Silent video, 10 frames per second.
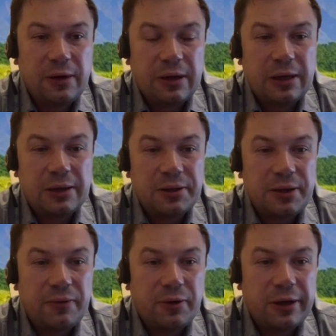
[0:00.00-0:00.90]
what our
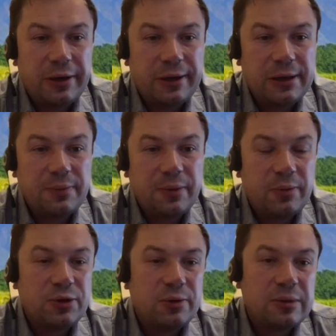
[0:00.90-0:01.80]
colleagues
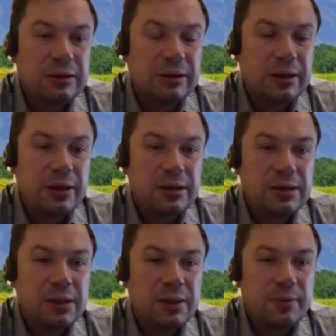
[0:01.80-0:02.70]
configured
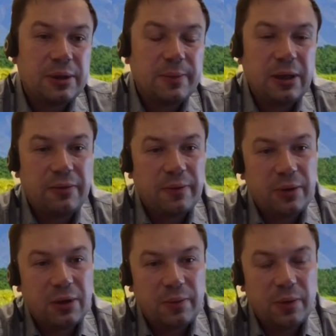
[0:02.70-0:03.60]
for
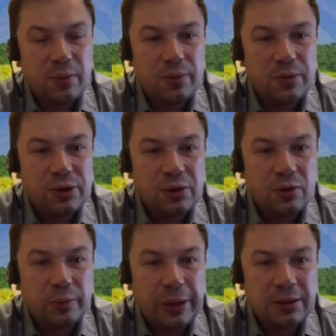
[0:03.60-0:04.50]
iADMIN.
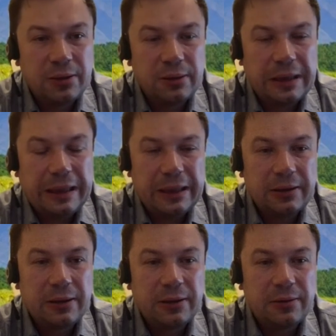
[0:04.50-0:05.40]
We can log
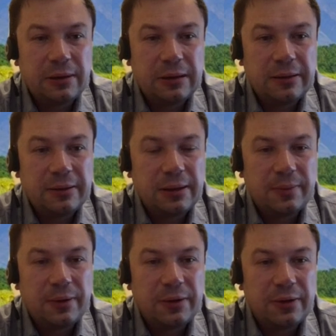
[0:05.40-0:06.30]
in
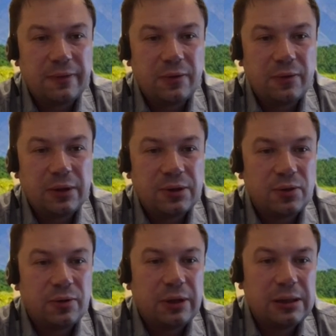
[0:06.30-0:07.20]
and use
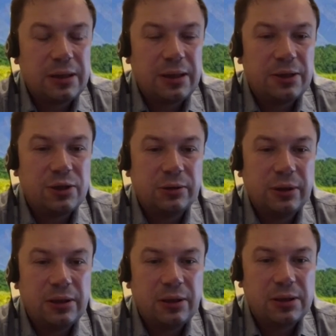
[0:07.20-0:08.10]
the
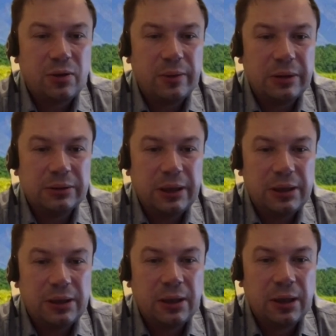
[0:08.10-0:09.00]
Nomad client
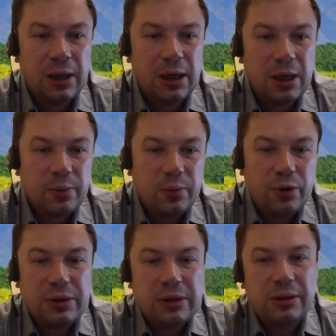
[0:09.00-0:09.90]
to
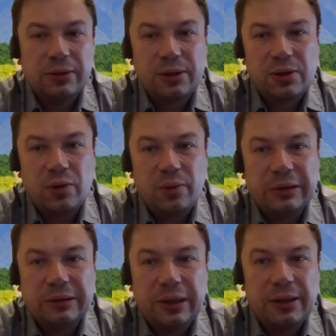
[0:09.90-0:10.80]
check the
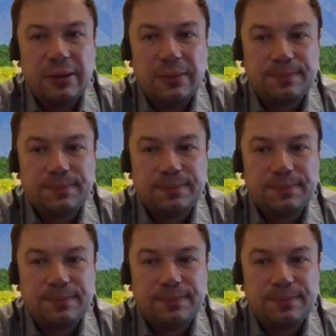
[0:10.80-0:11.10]
configuration